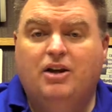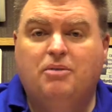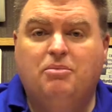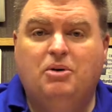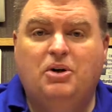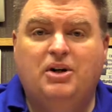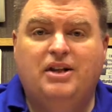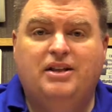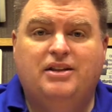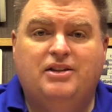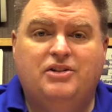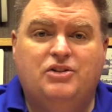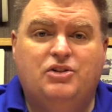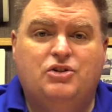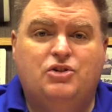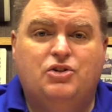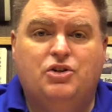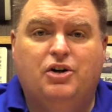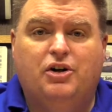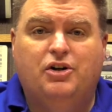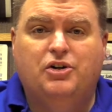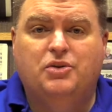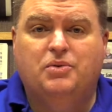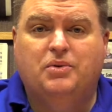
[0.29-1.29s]
Good morning, this is
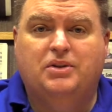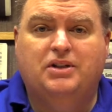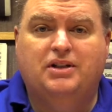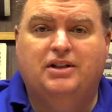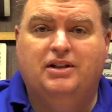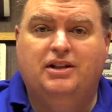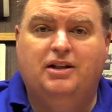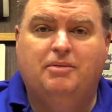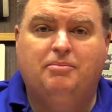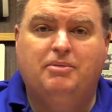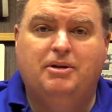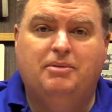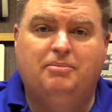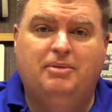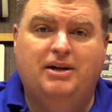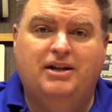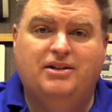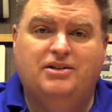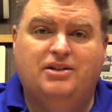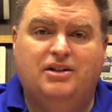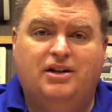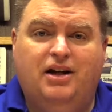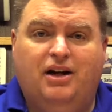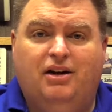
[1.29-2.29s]
Charles with the Columbia
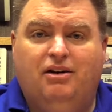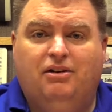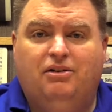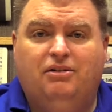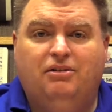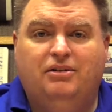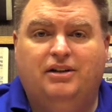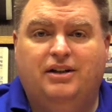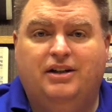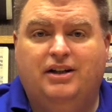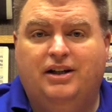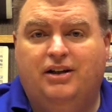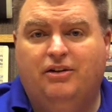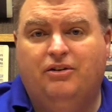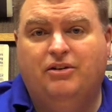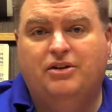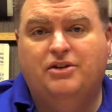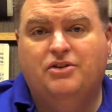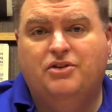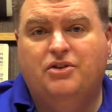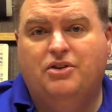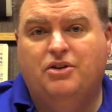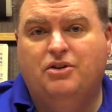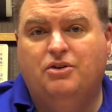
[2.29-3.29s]
Basin Herald, and here
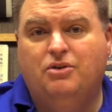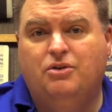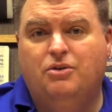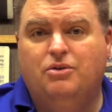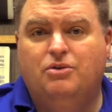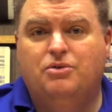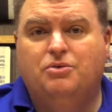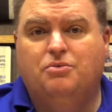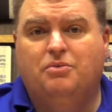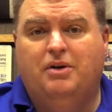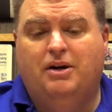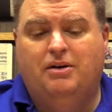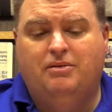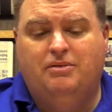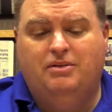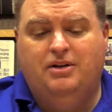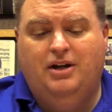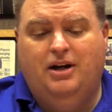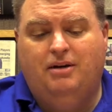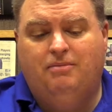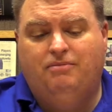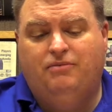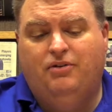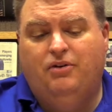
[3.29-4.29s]
is the news
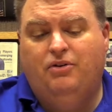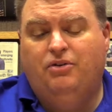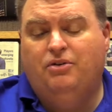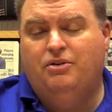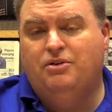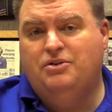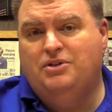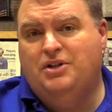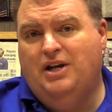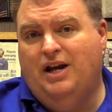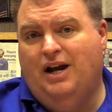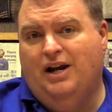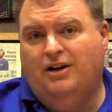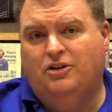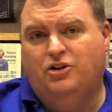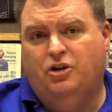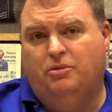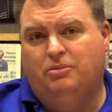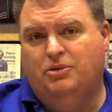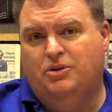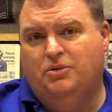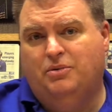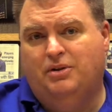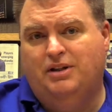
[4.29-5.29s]
roundup for Thursday,
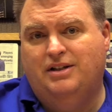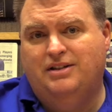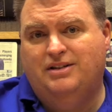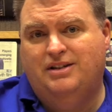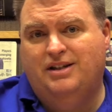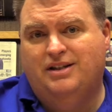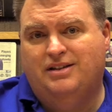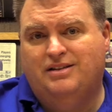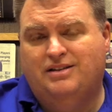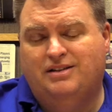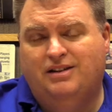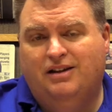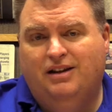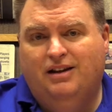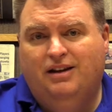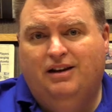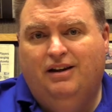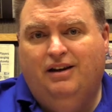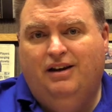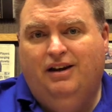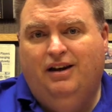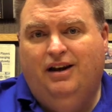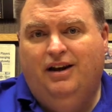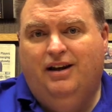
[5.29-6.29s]
October 26,
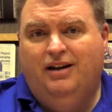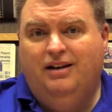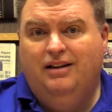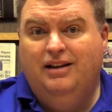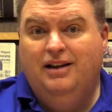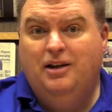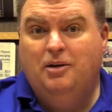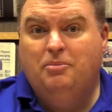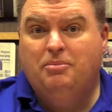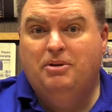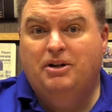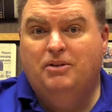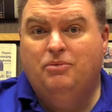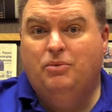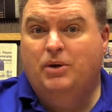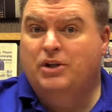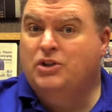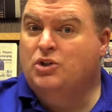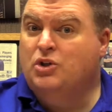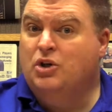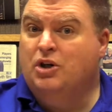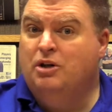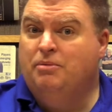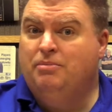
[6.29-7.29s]
and a little bit of
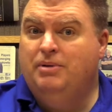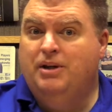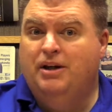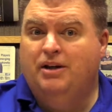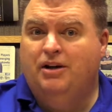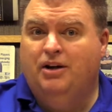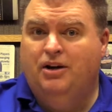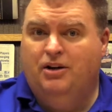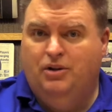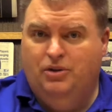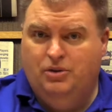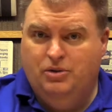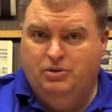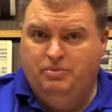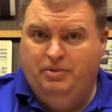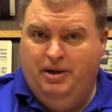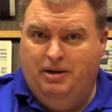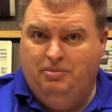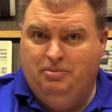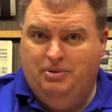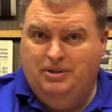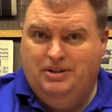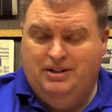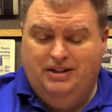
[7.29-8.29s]
what's going to be in our
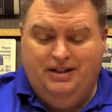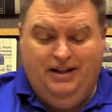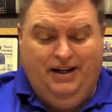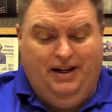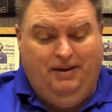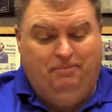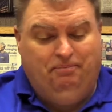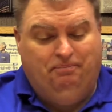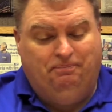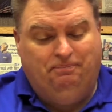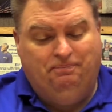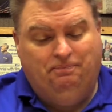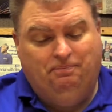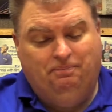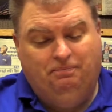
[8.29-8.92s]
newspaper today.